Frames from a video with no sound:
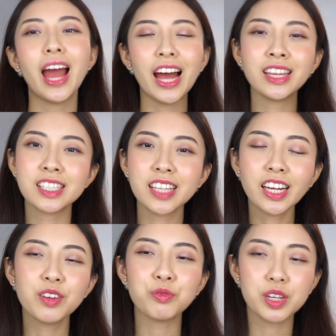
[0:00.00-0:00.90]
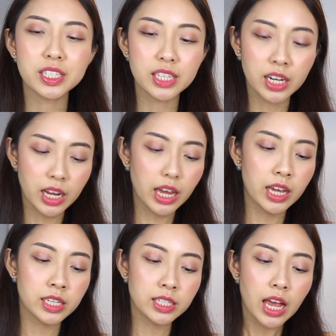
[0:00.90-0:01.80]
And the second reason
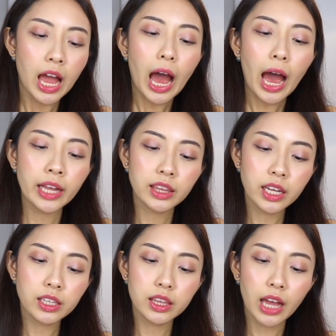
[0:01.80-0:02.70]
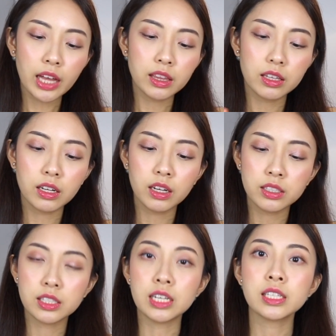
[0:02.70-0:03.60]
is I think that
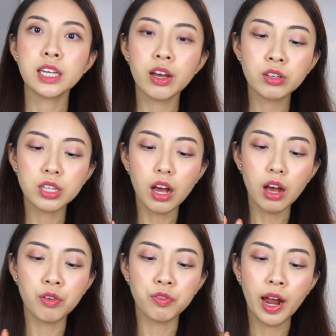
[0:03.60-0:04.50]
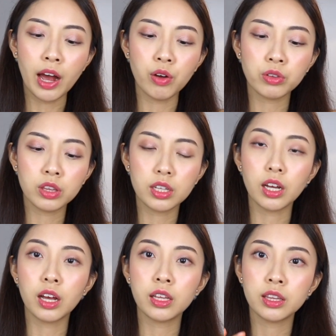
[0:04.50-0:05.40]
the details around
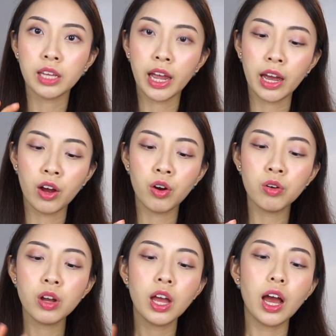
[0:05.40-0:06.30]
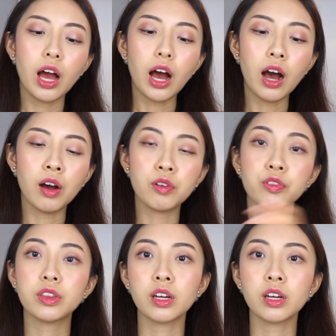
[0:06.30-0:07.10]
the nail of